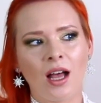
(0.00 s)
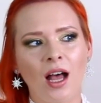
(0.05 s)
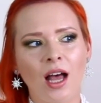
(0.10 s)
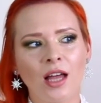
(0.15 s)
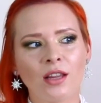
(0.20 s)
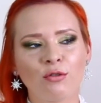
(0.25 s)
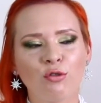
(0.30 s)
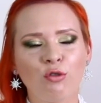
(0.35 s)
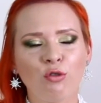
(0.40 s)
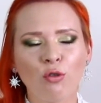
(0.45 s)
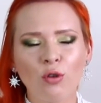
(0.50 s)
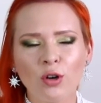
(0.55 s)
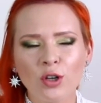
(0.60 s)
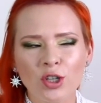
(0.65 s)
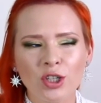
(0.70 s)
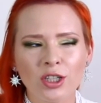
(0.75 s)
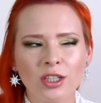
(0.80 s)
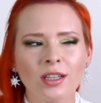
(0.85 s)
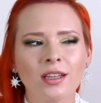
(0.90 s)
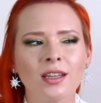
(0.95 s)

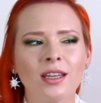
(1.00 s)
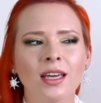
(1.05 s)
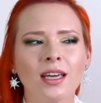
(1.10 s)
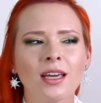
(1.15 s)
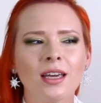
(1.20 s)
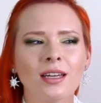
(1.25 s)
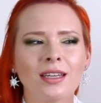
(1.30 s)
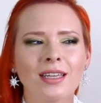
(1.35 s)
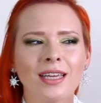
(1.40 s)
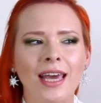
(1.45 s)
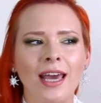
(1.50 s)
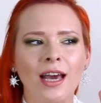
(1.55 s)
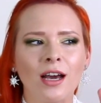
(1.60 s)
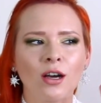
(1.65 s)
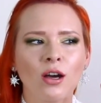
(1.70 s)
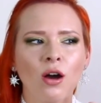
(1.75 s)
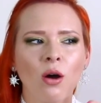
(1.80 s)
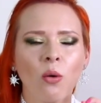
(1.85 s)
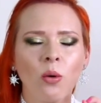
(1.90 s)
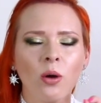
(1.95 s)
Unfortunately, it
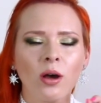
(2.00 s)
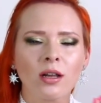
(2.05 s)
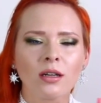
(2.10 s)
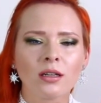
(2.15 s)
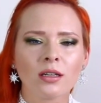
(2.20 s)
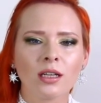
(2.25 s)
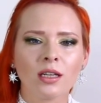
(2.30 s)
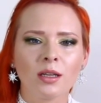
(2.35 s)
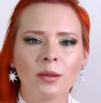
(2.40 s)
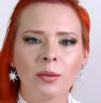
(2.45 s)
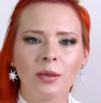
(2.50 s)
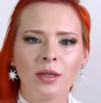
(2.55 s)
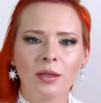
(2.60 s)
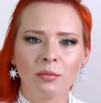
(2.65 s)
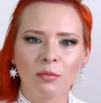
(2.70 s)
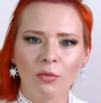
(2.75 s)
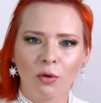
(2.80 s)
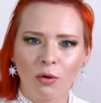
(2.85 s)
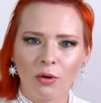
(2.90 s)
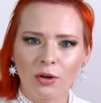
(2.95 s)
can go a little
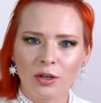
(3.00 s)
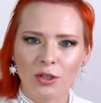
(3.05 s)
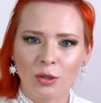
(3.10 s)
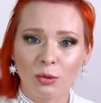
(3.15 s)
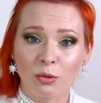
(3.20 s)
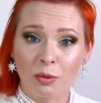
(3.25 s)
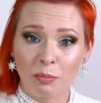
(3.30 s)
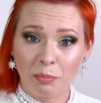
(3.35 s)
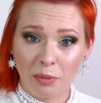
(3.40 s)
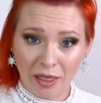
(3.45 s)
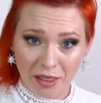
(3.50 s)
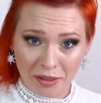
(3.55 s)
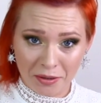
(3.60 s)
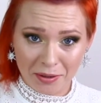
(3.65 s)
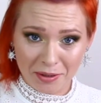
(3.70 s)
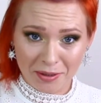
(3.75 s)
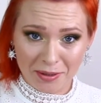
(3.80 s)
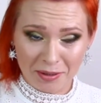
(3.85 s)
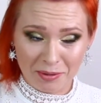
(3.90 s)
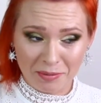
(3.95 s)
bit more toward
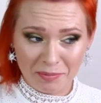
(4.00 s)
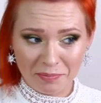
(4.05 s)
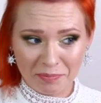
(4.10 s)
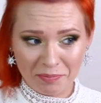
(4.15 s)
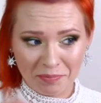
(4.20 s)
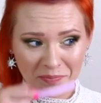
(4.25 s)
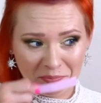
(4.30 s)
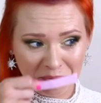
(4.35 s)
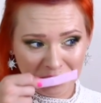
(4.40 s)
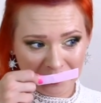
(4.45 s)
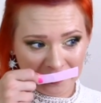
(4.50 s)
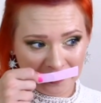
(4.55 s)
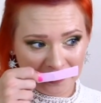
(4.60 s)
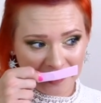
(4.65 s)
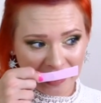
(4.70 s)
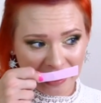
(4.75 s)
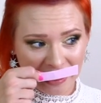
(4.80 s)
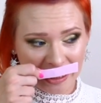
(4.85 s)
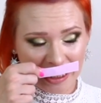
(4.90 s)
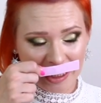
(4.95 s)
pickles.
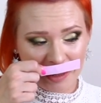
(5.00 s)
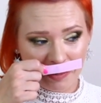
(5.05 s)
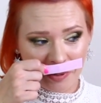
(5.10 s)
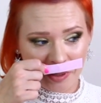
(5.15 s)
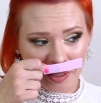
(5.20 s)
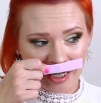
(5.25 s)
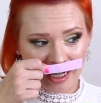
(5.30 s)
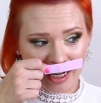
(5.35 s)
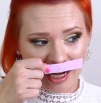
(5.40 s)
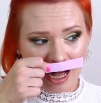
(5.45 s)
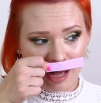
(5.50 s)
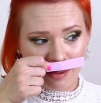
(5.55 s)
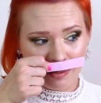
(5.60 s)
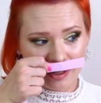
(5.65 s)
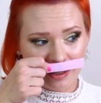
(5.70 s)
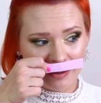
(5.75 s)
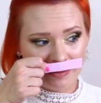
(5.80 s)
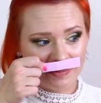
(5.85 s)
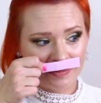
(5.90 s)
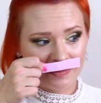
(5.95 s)
And that's pretty
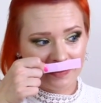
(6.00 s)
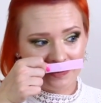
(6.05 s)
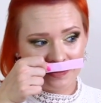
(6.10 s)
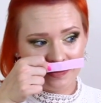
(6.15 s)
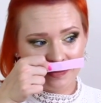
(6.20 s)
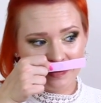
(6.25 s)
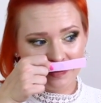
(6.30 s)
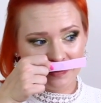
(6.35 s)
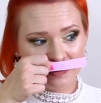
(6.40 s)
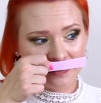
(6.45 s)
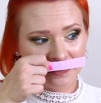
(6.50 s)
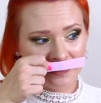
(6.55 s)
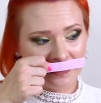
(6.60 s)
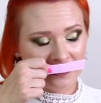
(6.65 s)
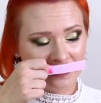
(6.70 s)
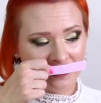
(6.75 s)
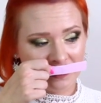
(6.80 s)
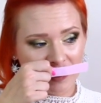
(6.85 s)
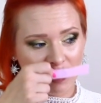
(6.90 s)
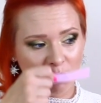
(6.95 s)
common.
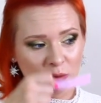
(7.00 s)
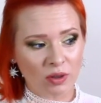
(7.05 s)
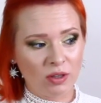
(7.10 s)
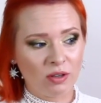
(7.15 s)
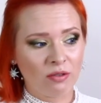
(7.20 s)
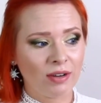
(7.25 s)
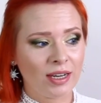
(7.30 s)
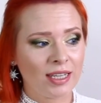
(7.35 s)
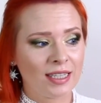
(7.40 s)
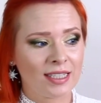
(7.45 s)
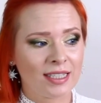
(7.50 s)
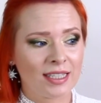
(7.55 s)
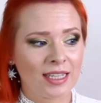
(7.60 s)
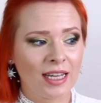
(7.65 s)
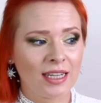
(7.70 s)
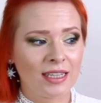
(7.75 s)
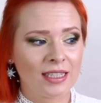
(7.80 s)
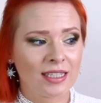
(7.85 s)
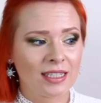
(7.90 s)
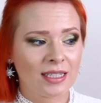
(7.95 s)
with green
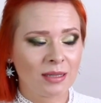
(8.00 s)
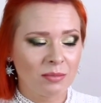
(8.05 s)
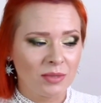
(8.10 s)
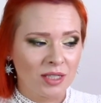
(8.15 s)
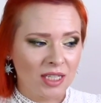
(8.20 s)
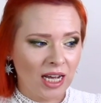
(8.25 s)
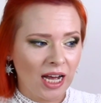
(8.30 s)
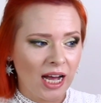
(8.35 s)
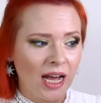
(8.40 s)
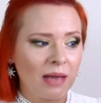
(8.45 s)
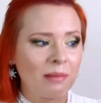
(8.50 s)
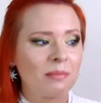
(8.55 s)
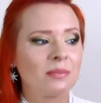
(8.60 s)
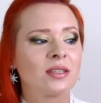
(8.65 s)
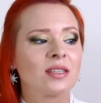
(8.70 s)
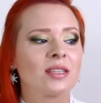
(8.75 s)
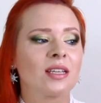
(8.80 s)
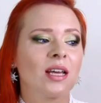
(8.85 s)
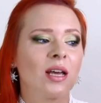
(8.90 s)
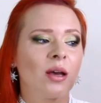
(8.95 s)
scents.
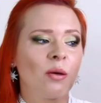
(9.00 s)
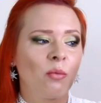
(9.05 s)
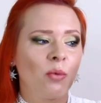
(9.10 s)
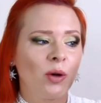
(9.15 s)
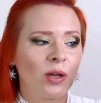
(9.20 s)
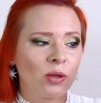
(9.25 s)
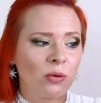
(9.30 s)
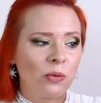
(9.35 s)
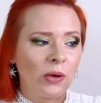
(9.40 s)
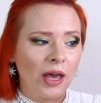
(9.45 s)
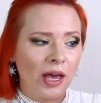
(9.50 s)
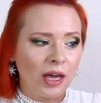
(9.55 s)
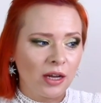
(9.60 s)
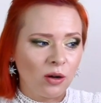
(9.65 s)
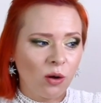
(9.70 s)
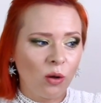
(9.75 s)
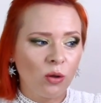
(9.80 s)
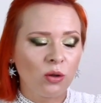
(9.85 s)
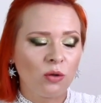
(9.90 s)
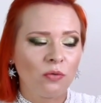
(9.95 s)
Sometimes when you
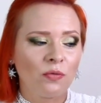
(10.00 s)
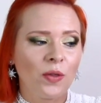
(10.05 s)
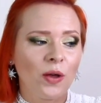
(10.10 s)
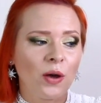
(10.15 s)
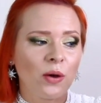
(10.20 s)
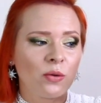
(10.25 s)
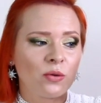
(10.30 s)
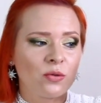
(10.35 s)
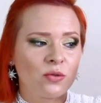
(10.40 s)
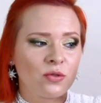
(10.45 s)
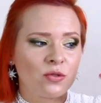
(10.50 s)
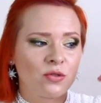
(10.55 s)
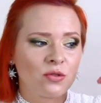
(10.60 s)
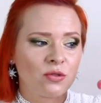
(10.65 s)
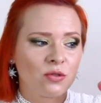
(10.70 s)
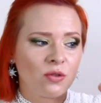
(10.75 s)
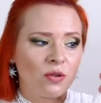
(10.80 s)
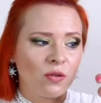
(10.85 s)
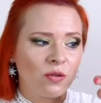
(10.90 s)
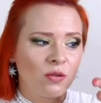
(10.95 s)
add all of
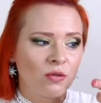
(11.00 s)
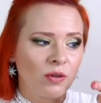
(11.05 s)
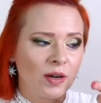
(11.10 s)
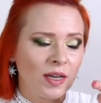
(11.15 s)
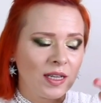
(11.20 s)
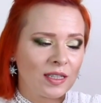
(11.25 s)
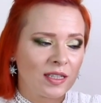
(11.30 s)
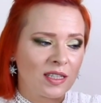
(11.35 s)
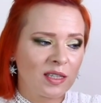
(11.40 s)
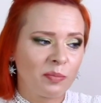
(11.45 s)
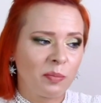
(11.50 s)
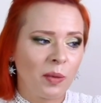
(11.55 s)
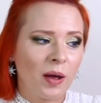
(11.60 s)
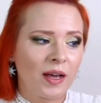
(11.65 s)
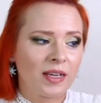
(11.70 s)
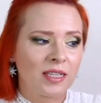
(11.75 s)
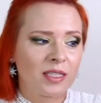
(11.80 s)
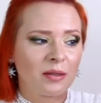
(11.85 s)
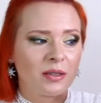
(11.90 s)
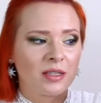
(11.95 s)
those green
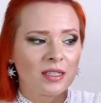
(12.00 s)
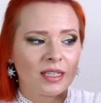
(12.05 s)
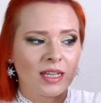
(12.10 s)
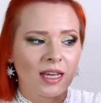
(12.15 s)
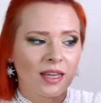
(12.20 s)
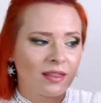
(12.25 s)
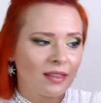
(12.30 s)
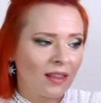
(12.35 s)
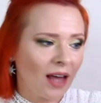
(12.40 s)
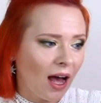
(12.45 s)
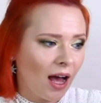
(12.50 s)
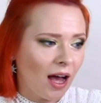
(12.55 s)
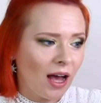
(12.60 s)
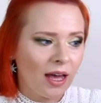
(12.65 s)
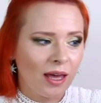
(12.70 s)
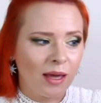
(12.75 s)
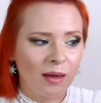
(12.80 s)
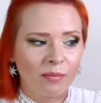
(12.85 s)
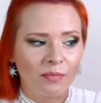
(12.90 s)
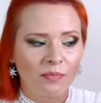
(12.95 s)
spices like
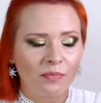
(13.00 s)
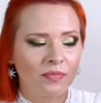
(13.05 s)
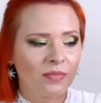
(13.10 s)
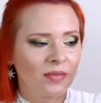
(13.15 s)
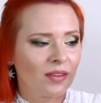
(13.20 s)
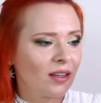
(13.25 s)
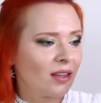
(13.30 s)
thyme,